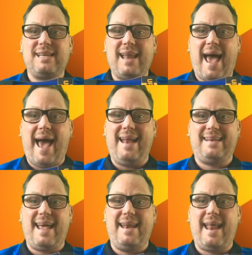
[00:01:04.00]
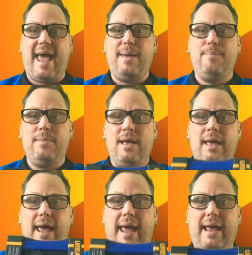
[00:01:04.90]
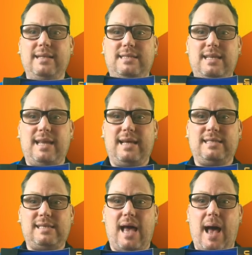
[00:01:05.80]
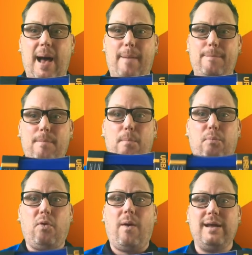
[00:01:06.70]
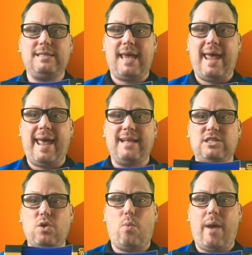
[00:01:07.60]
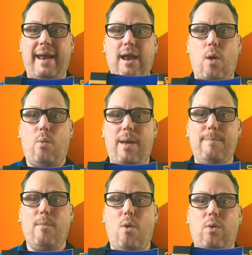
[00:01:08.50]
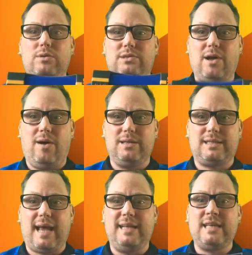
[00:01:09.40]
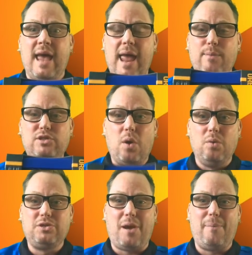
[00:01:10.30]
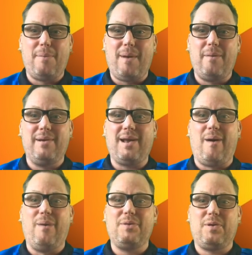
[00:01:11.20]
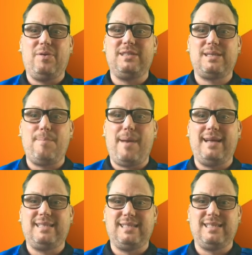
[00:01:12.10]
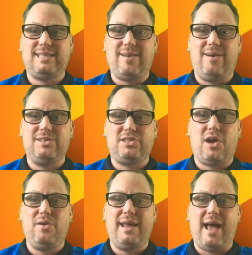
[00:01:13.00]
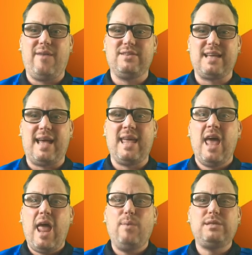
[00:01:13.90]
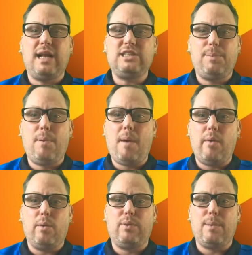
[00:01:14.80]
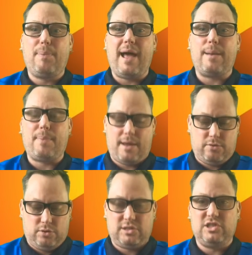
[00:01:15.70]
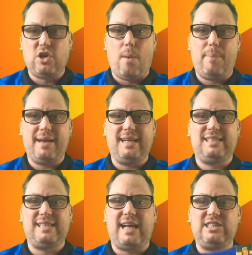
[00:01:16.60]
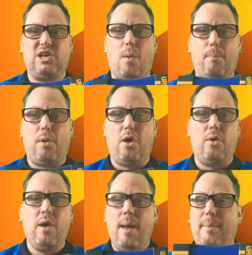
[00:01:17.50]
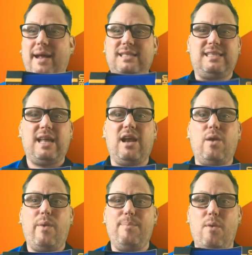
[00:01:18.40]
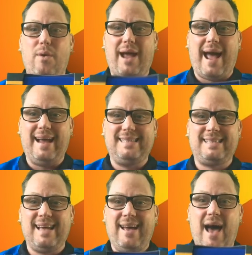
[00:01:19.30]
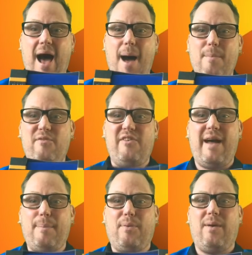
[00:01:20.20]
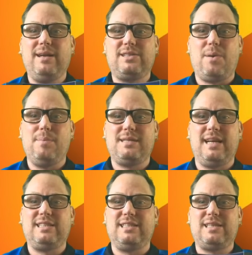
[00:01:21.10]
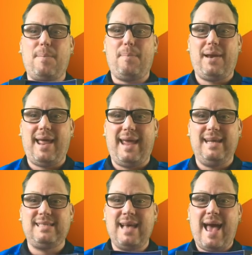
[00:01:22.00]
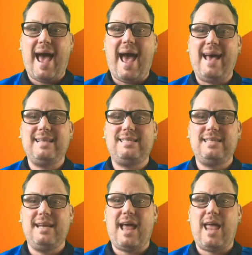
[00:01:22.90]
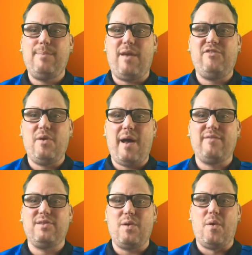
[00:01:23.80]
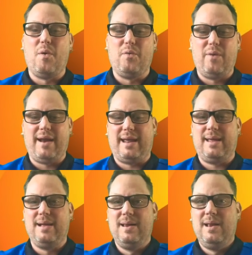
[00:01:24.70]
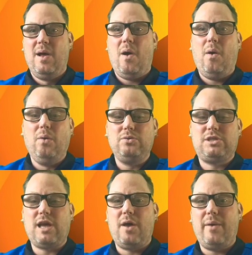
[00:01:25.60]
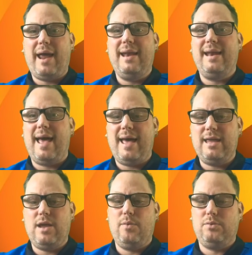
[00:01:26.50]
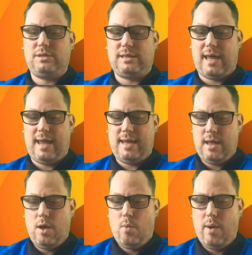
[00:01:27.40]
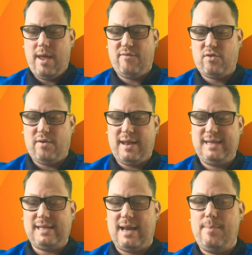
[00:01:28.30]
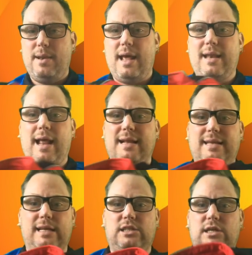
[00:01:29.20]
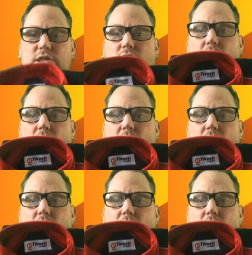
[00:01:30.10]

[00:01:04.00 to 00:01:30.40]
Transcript: can add their name into this prize here to win a Winmau Darts case. It was also promoted on Chris Mason's Darts Show the other day. It was actually promoted with a black bit across the top, but this has actually got blue, but it's still a Winmau case for that prize competition. So please add your name if you haven't already. Also in there you will see we have got these limited editions